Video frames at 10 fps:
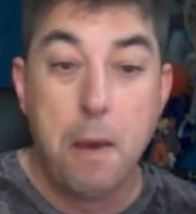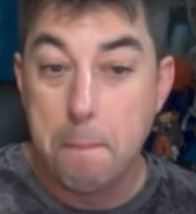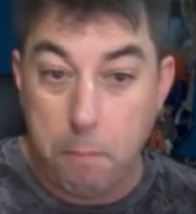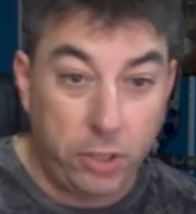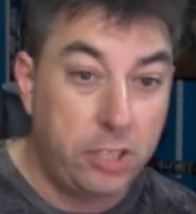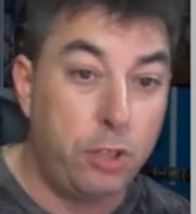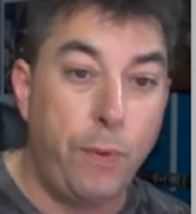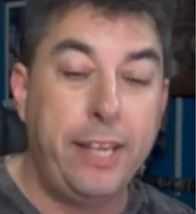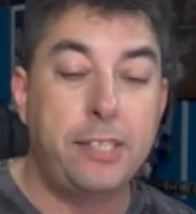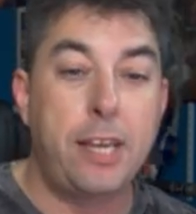put to the
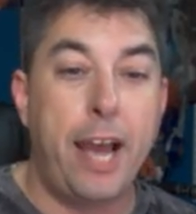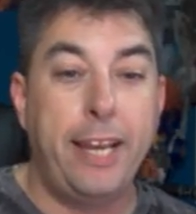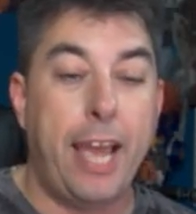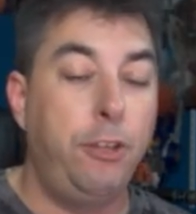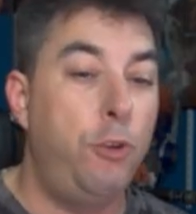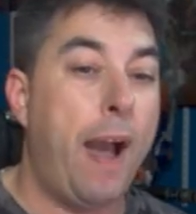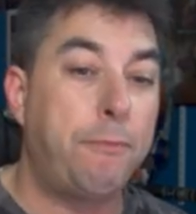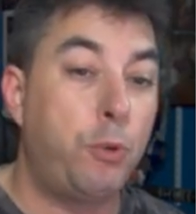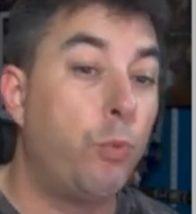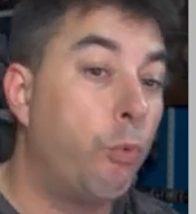wayside and you have
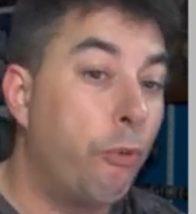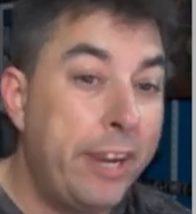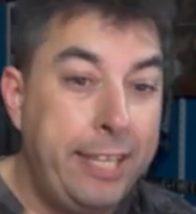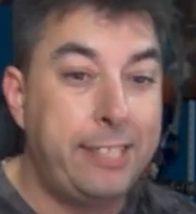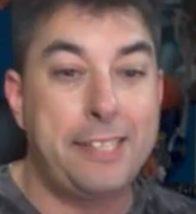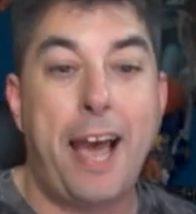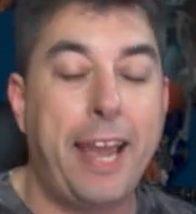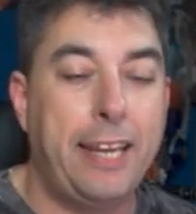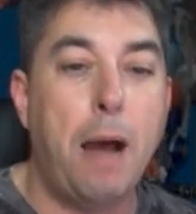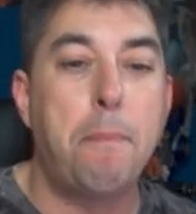to
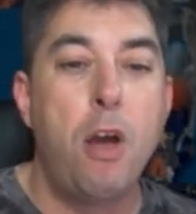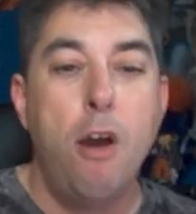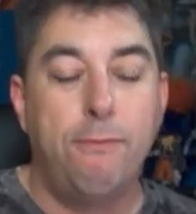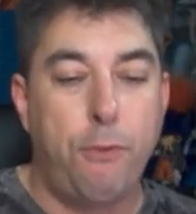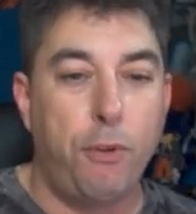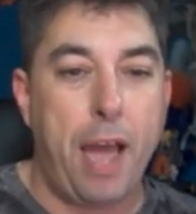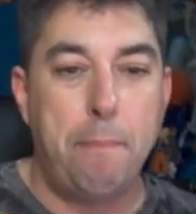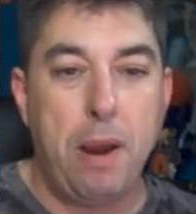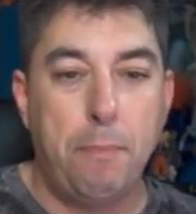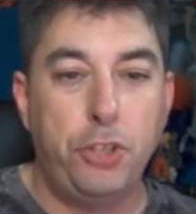re-sign up for that
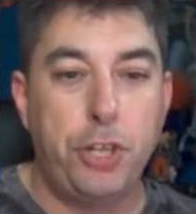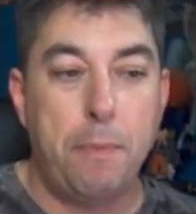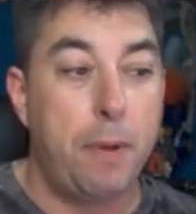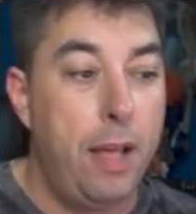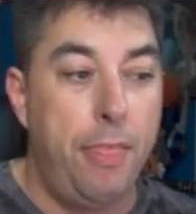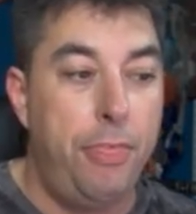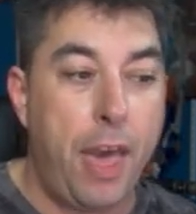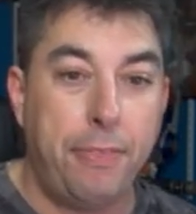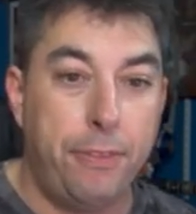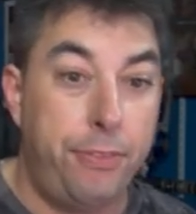membership, that
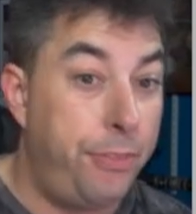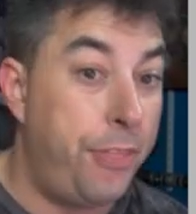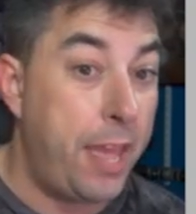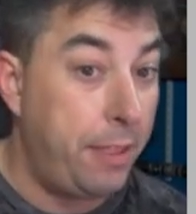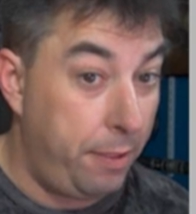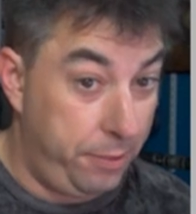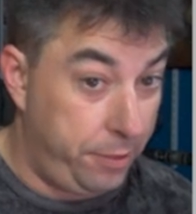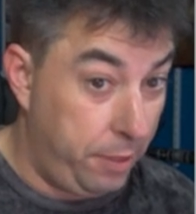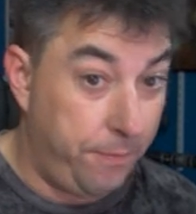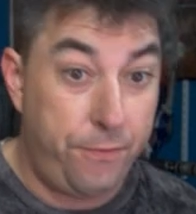
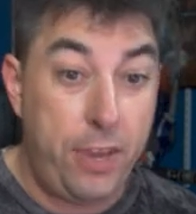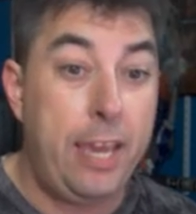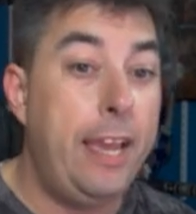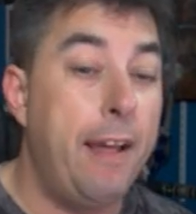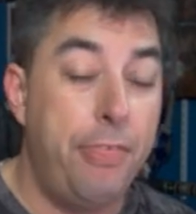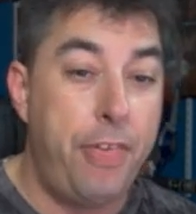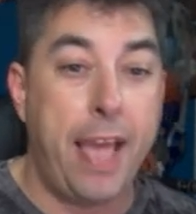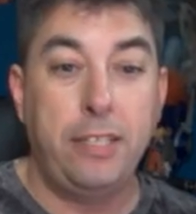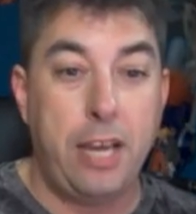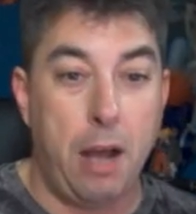the fee
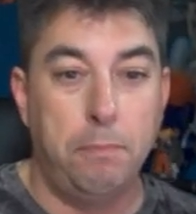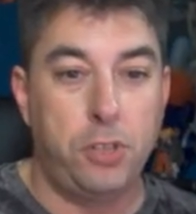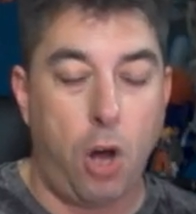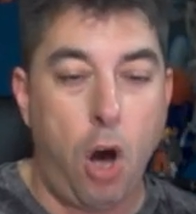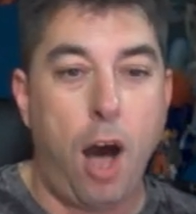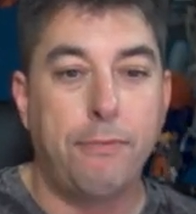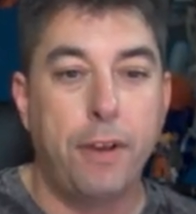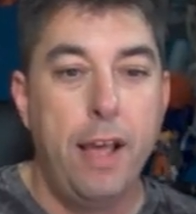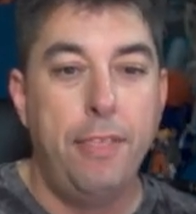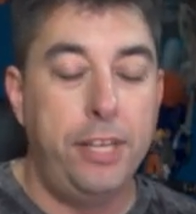then comes off.
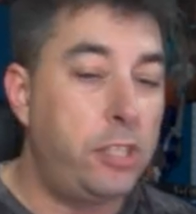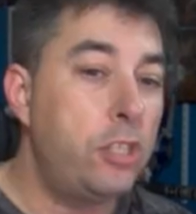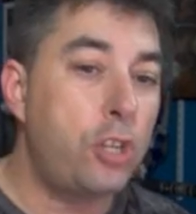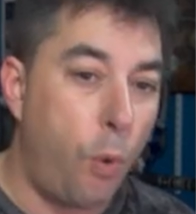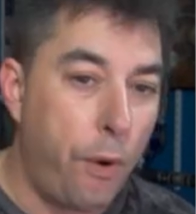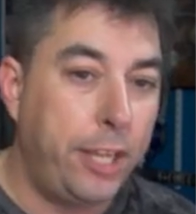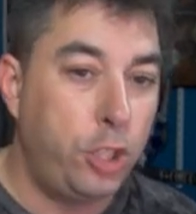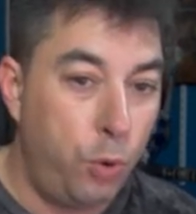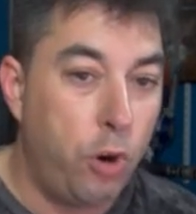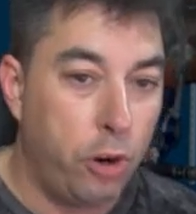This is going
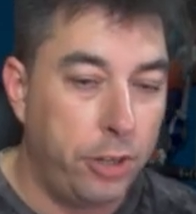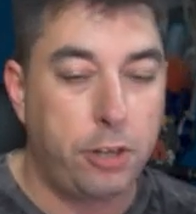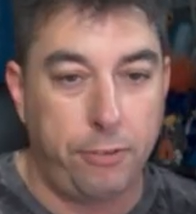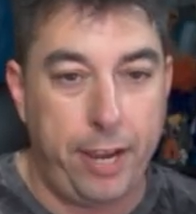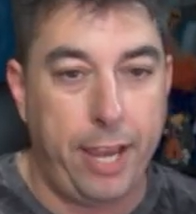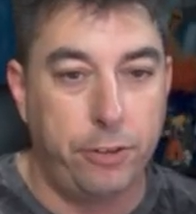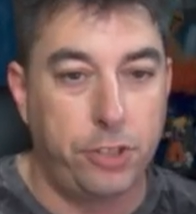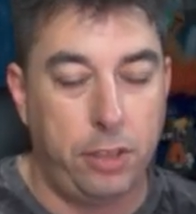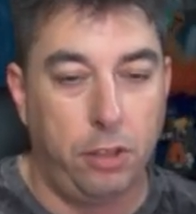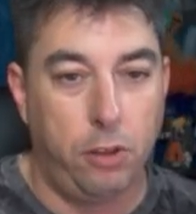to hurt creators
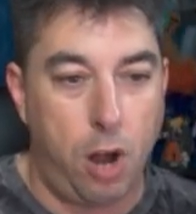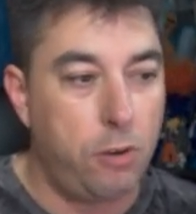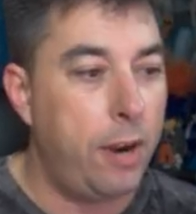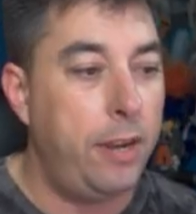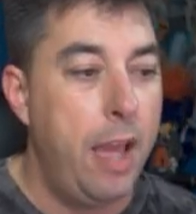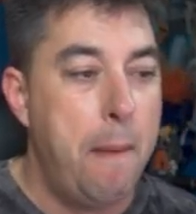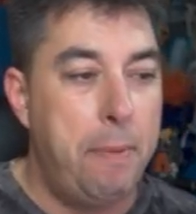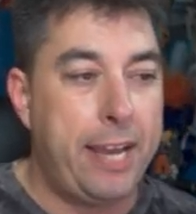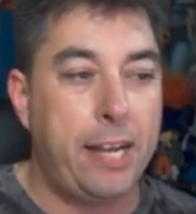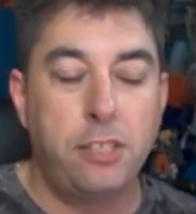in the long run
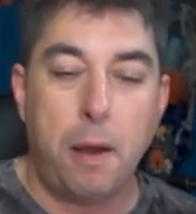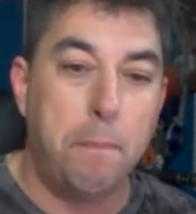because